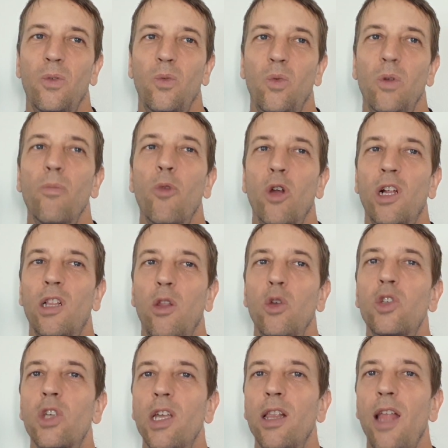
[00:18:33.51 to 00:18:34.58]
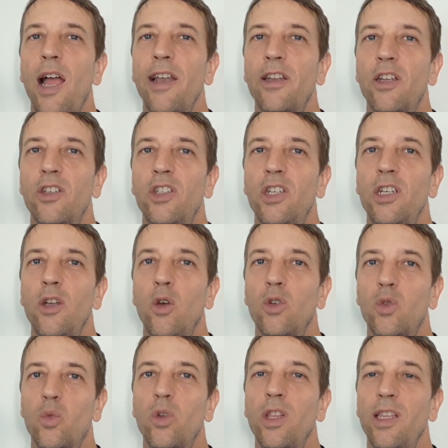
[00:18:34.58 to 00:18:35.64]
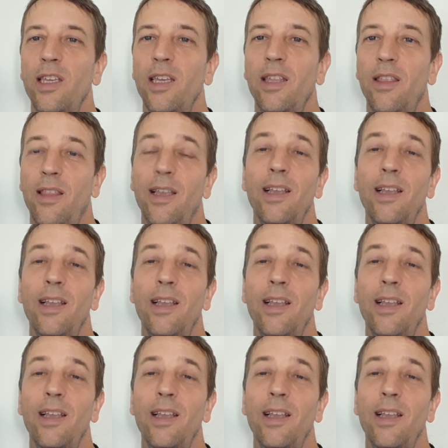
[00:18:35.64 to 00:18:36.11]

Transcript: we're more closely aligned, because she knows really